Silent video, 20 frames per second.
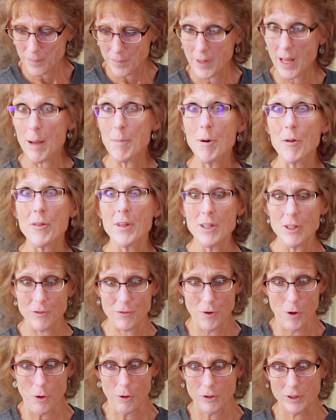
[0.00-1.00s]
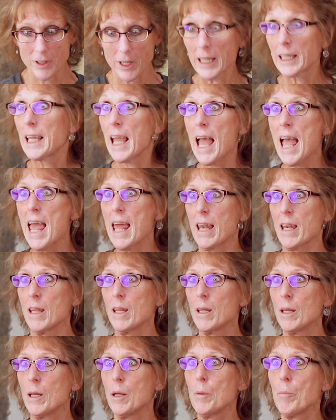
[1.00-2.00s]
How about these folks? Again,
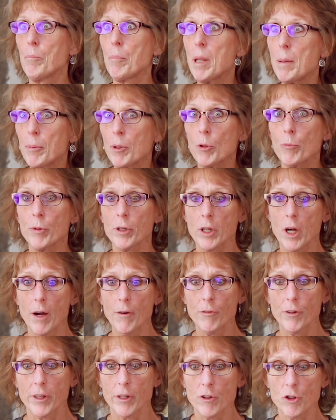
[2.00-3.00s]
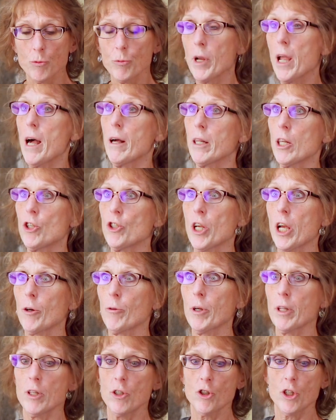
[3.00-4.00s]
people in recovery. There's Reality Check,
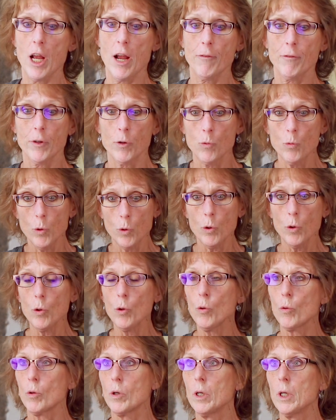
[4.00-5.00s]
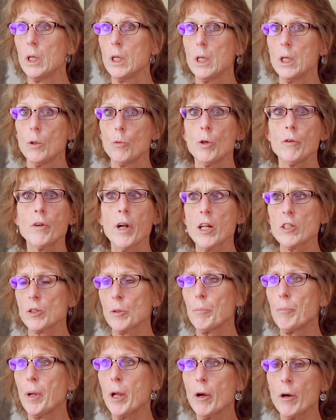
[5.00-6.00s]
written Jaffrey, woohoo! We've got
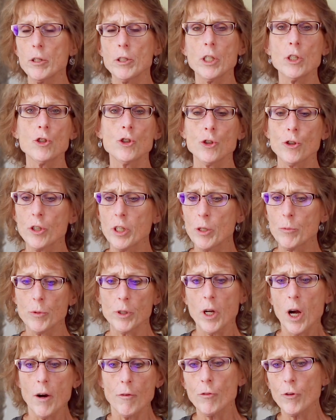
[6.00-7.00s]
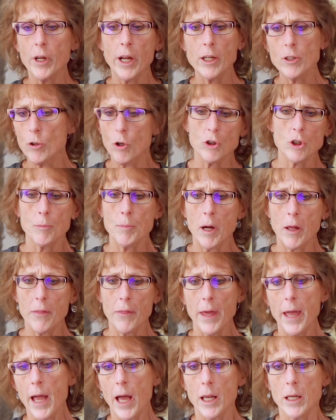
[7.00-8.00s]
some parenting journey in recovery, I told you about
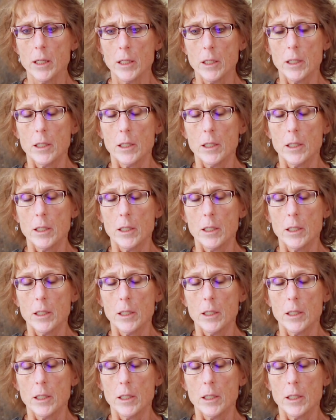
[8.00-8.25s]
that.